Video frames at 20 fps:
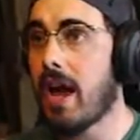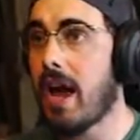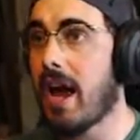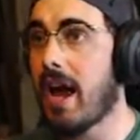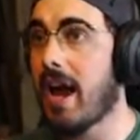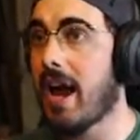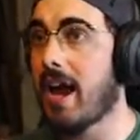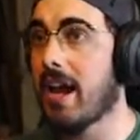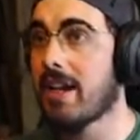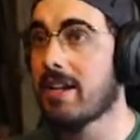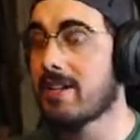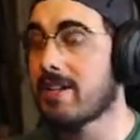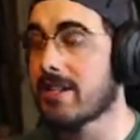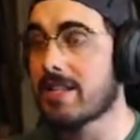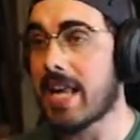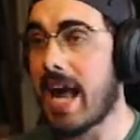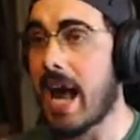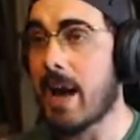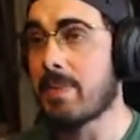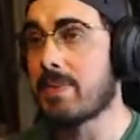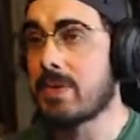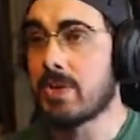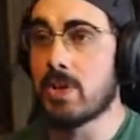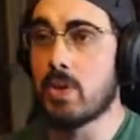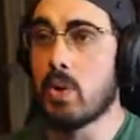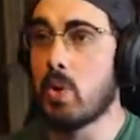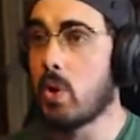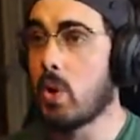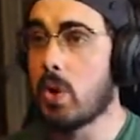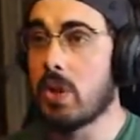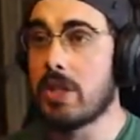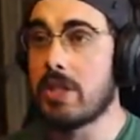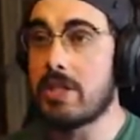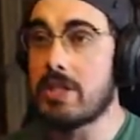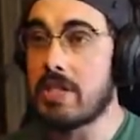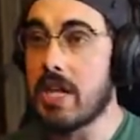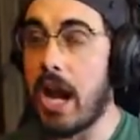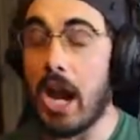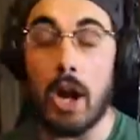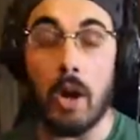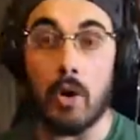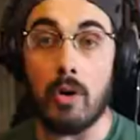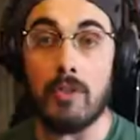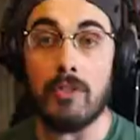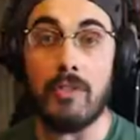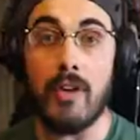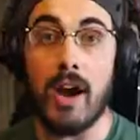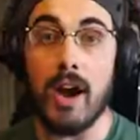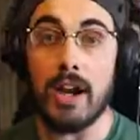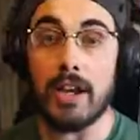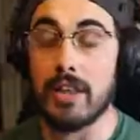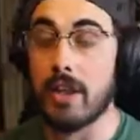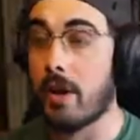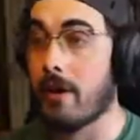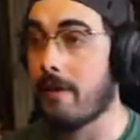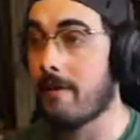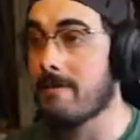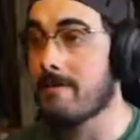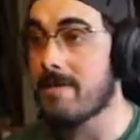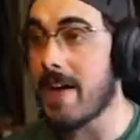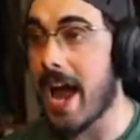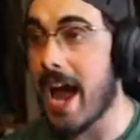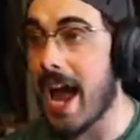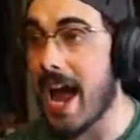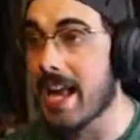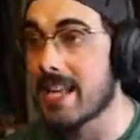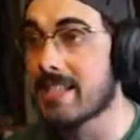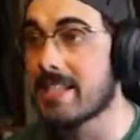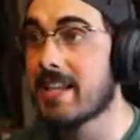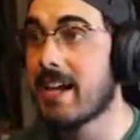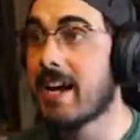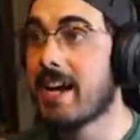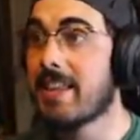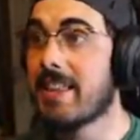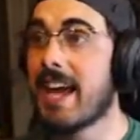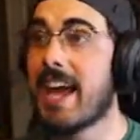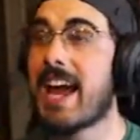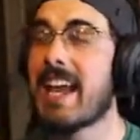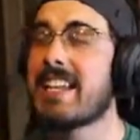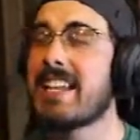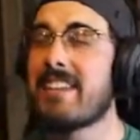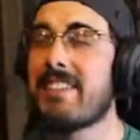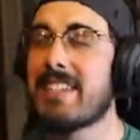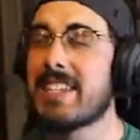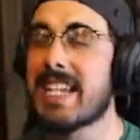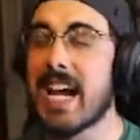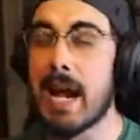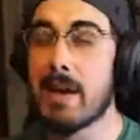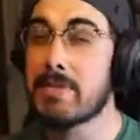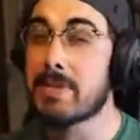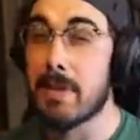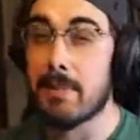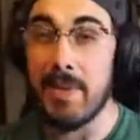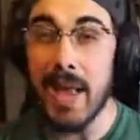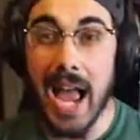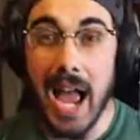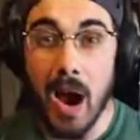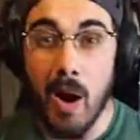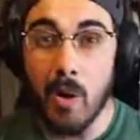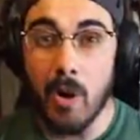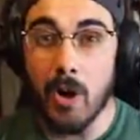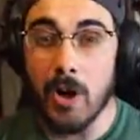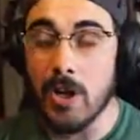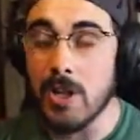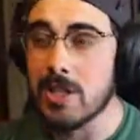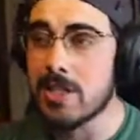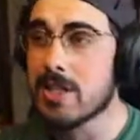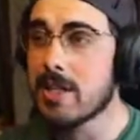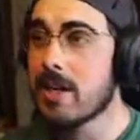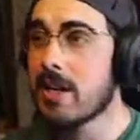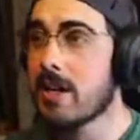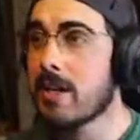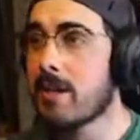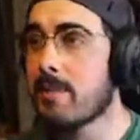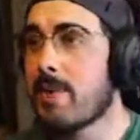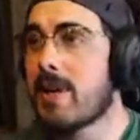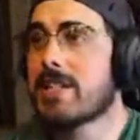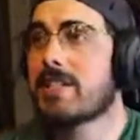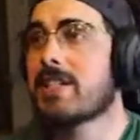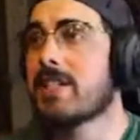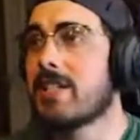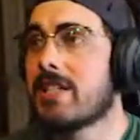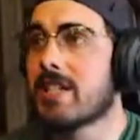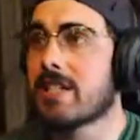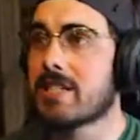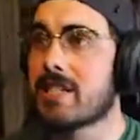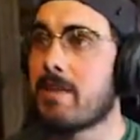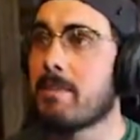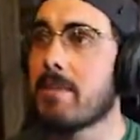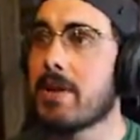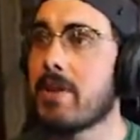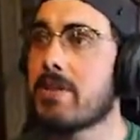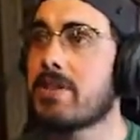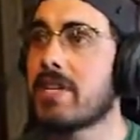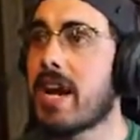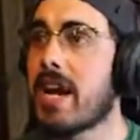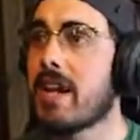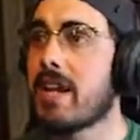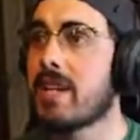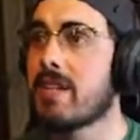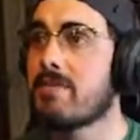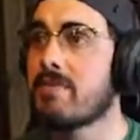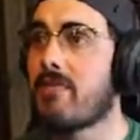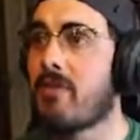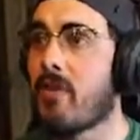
and just absolutely terrifying. They were fast. They had different types of powers. They're basically just a mutated